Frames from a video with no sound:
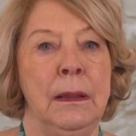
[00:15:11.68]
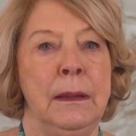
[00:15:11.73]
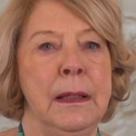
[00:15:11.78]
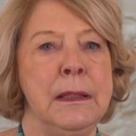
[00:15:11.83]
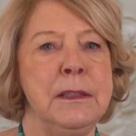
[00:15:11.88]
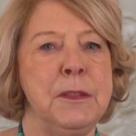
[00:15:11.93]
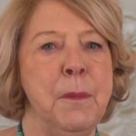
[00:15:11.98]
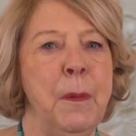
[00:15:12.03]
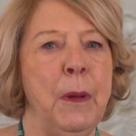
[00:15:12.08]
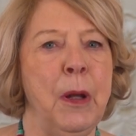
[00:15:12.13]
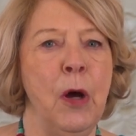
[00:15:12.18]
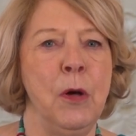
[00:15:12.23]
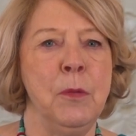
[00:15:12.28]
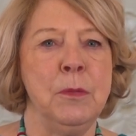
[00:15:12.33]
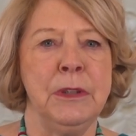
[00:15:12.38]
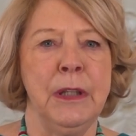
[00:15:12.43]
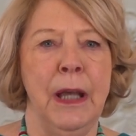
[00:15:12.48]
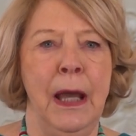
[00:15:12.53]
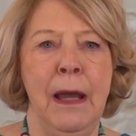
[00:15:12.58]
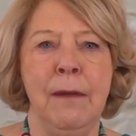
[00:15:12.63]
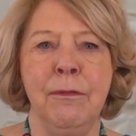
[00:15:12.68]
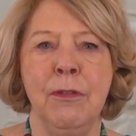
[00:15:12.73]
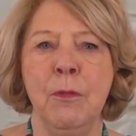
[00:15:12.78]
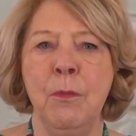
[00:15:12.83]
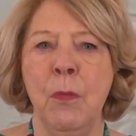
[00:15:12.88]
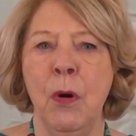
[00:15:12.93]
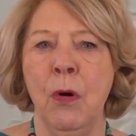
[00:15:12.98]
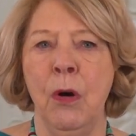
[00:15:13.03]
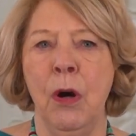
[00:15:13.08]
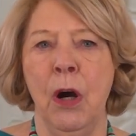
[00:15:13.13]
This becomes ever
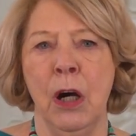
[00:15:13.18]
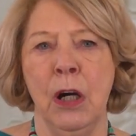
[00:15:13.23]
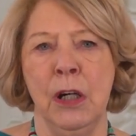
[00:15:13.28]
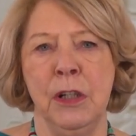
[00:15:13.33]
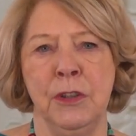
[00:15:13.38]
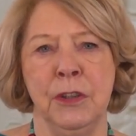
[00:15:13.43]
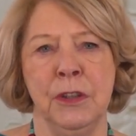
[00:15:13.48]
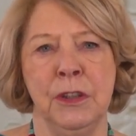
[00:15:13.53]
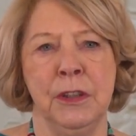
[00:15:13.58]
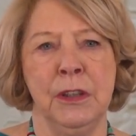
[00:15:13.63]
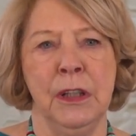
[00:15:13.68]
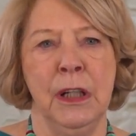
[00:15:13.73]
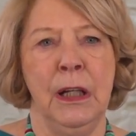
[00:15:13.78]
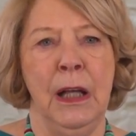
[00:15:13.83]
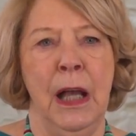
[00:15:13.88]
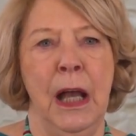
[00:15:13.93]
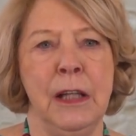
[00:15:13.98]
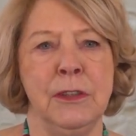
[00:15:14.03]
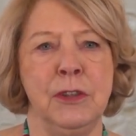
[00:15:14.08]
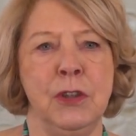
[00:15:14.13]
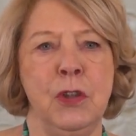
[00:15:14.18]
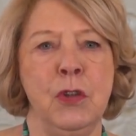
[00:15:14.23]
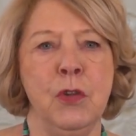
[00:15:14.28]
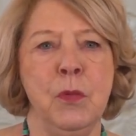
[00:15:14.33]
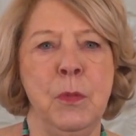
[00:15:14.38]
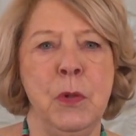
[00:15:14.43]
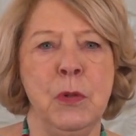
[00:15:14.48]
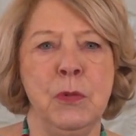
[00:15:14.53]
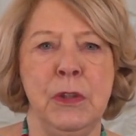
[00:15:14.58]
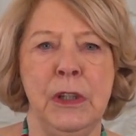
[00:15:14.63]
more urgent as new
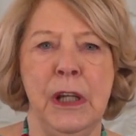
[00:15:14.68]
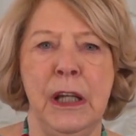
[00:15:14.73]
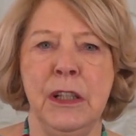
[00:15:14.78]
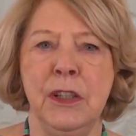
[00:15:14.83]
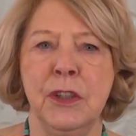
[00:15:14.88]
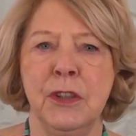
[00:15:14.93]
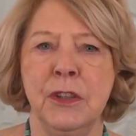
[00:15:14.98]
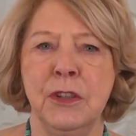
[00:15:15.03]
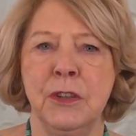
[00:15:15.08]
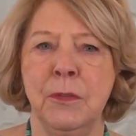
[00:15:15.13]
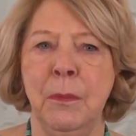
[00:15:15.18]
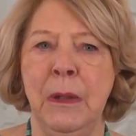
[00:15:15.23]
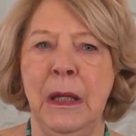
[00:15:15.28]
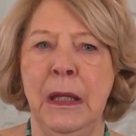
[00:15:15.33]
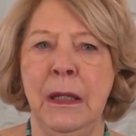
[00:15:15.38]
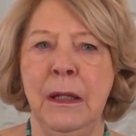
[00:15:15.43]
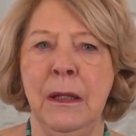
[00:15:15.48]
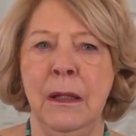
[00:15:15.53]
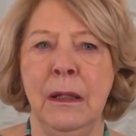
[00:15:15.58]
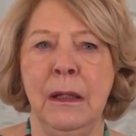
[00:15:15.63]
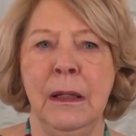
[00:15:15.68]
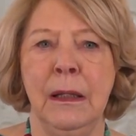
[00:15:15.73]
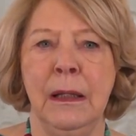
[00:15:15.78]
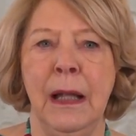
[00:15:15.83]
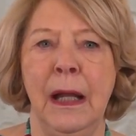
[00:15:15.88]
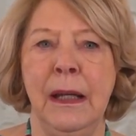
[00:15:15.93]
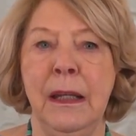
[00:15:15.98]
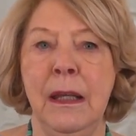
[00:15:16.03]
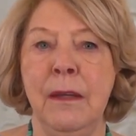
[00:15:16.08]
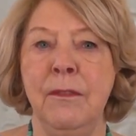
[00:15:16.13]
mutations mean
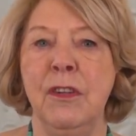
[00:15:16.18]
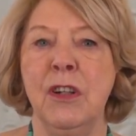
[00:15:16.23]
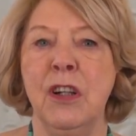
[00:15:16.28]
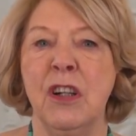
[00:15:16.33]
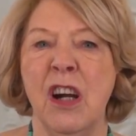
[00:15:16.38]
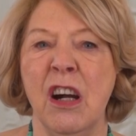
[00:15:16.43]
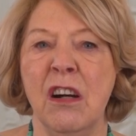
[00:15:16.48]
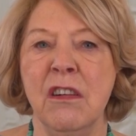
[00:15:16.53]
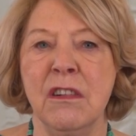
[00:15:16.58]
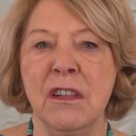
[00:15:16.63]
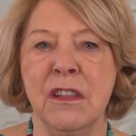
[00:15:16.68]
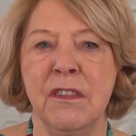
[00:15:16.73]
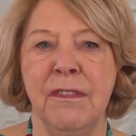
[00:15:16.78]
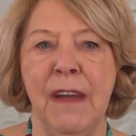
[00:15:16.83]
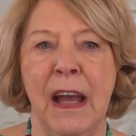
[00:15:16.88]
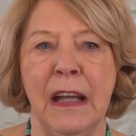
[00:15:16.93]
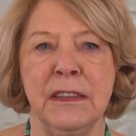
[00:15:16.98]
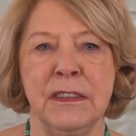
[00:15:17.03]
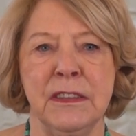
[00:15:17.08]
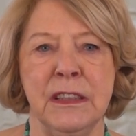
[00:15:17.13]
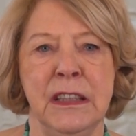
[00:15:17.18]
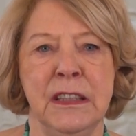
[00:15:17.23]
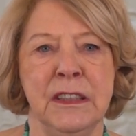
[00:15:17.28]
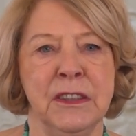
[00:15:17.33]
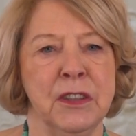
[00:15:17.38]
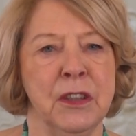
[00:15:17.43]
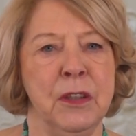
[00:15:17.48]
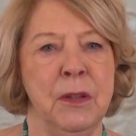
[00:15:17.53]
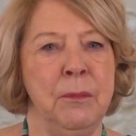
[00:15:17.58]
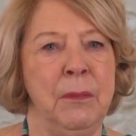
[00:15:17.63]
that even current
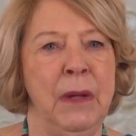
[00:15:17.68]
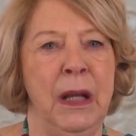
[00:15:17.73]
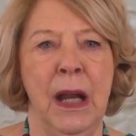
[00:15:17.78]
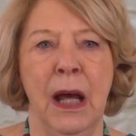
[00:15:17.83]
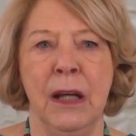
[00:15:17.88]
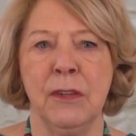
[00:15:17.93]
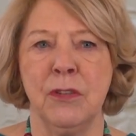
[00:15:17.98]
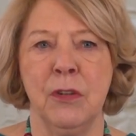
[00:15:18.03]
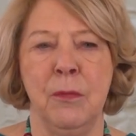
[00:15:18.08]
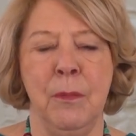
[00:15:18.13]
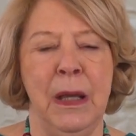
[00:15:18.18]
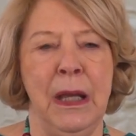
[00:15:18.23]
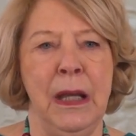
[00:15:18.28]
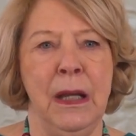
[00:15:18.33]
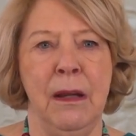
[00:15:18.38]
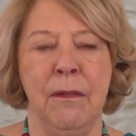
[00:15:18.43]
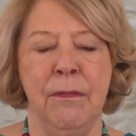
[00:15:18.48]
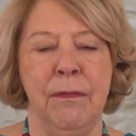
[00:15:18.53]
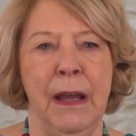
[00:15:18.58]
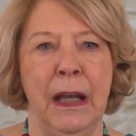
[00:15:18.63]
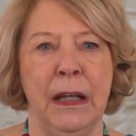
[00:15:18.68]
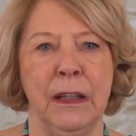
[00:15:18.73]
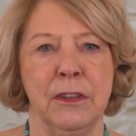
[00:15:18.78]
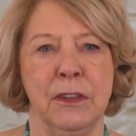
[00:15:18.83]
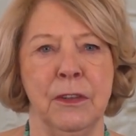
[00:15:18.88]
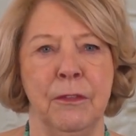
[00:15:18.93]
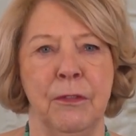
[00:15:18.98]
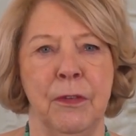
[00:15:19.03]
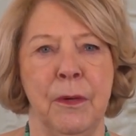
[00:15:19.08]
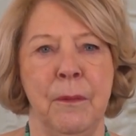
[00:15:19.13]
vaccines may not remain
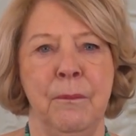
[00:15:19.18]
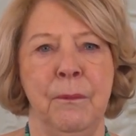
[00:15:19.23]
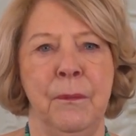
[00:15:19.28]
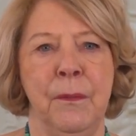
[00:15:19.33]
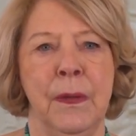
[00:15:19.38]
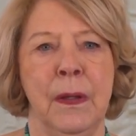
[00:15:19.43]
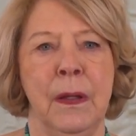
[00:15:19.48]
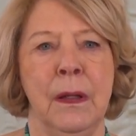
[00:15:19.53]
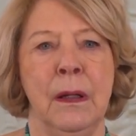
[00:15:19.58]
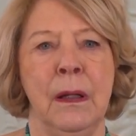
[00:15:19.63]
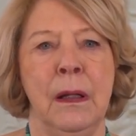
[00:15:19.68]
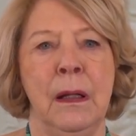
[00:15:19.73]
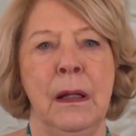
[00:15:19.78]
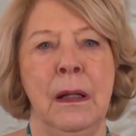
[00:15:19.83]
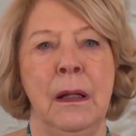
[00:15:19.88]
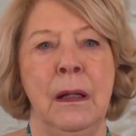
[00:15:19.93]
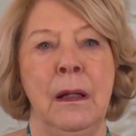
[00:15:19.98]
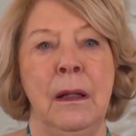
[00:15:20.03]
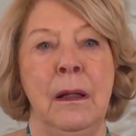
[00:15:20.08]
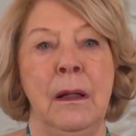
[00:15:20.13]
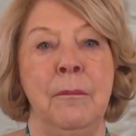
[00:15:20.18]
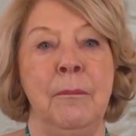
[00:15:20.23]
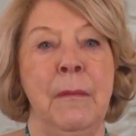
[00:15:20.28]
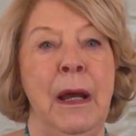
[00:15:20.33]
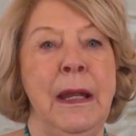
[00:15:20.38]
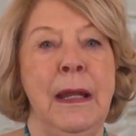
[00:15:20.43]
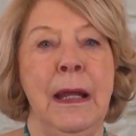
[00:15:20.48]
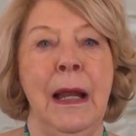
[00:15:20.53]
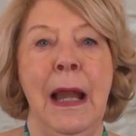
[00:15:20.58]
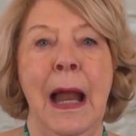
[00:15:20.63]
effective.
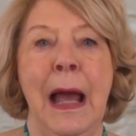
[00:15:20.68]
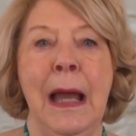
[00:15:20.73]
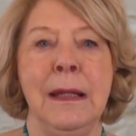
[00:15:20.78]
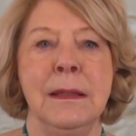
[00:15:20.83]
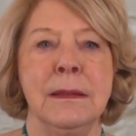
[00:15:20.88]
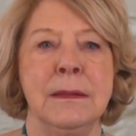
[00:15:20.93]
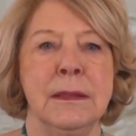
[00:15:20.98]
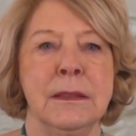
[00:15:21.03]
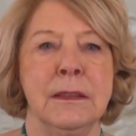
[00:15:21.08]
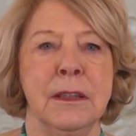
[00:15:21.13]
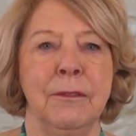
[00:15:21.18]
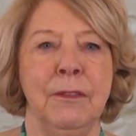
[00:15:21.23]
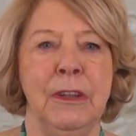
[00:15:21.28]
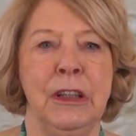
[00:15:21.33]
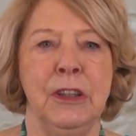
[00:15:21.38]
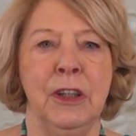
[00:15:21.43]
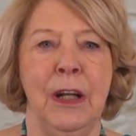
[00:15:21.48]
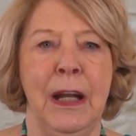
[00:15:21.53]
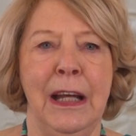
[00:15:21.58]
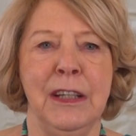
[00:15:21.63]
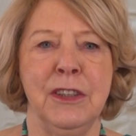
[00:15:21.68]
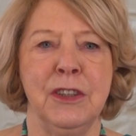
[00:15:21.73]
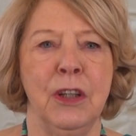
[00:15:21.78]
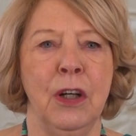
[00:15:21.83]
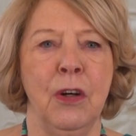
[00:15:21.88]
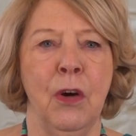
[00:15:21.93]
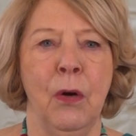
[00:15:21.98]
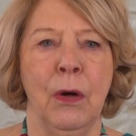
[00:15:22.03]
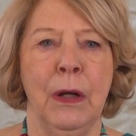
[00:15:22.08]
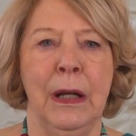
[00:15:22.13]
Many alliances of
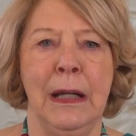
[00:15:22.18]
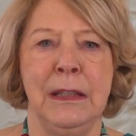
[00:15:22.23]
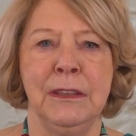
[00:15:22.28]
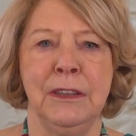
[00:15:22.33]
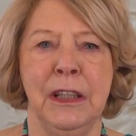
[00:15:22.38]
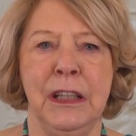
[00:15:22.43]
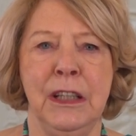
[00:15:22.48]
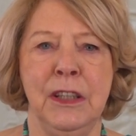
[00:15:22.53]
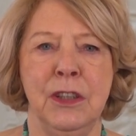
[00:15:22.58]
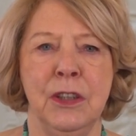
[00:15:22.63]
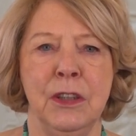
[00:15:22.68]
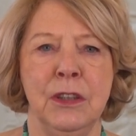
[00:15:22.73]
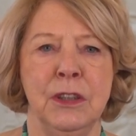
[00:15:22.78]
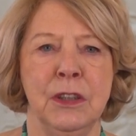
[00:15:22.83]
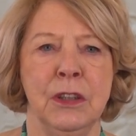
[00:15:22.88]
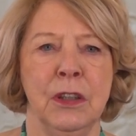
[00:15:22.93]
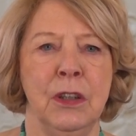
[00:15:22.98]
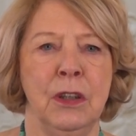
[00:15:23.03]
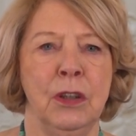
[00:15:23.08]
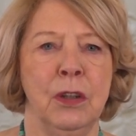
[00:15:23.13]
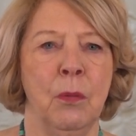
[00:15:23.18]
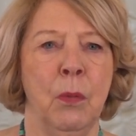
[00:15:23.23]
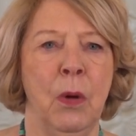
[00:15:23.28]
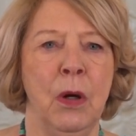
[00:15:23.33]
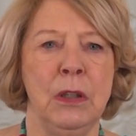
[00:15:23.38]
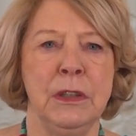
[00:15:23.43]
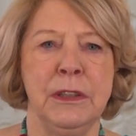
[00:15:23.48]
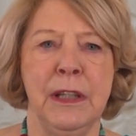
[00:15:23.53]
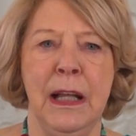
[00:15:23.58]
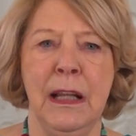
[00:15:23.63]
international organizations, the
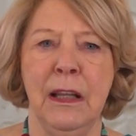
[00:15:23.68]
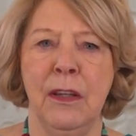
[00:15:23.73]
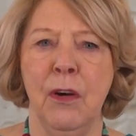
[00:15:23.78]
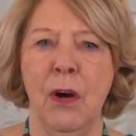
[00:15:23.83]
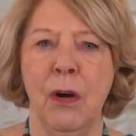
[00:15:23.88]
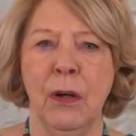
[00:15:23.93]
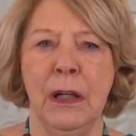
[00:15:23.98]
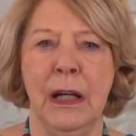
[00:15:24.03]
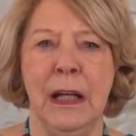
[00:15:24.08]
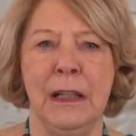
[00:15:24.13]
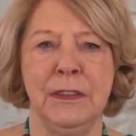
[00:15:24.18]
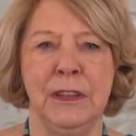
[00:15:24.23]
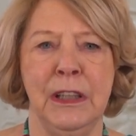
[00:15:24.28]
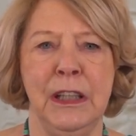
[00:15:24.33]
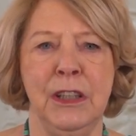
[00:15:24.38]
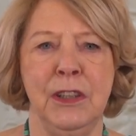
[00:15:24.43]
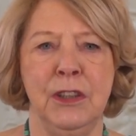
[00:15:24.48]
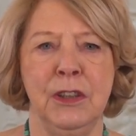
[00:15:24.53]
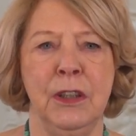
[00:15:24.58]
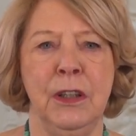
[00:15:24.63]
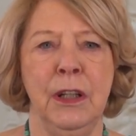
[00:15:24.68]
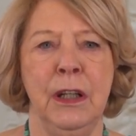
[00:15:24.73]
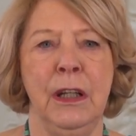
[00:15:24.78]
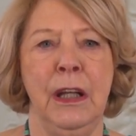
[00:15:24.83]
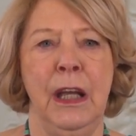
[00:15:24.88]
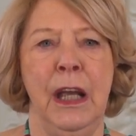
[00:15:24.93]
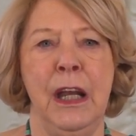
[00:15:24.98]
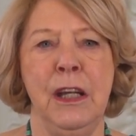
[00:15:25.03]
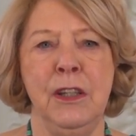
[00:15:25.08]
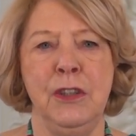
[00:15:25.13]
World Health Organization,
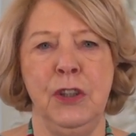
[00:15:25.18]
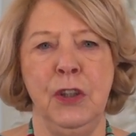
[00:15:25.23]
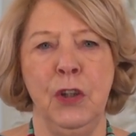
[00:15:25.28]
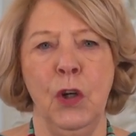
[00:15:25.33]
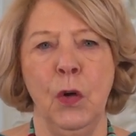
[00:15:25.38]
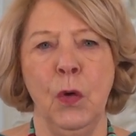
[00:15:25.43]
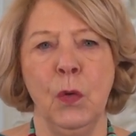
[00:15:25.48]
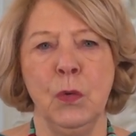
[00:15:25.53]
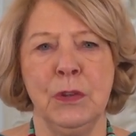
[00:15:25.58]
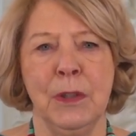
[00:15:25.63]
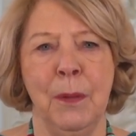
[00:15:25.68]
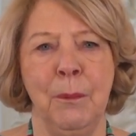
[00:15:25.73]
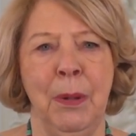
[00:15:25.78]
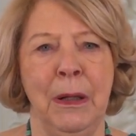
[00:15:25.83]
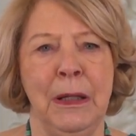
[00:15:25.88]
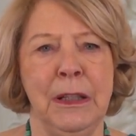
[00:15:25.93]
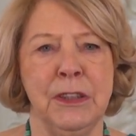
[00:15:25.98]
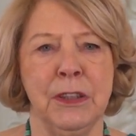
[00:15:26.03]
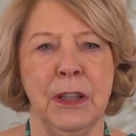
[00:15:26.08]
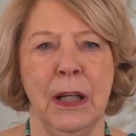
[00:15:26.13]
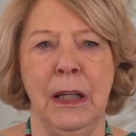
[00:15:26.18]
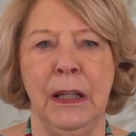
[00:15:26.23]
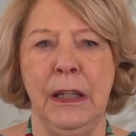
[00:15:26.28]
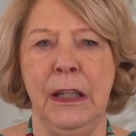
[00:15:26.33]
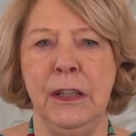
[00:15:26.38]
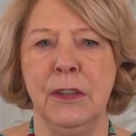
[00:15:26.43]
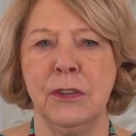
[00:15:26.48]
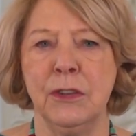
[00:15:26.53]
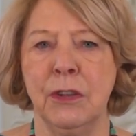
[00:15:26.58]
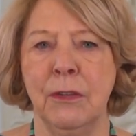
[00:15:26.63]
NGOs, and political
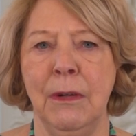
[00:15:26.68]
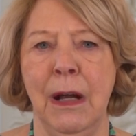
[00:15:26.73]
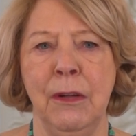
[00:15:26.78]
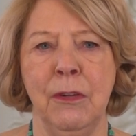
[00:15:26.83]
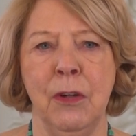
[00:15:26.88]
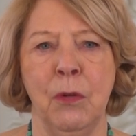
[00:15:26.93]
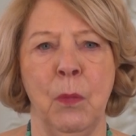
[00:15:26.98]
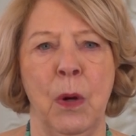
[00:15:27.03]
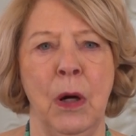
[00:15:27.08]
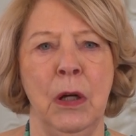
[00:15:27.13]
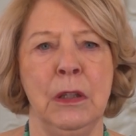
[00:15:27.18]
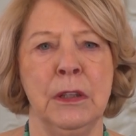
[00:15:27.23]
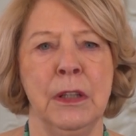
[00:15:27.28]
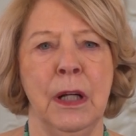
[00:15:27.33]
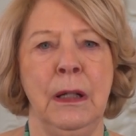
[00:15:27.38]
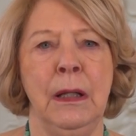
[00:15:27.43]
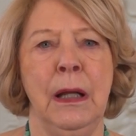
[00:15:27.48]
leaders around the world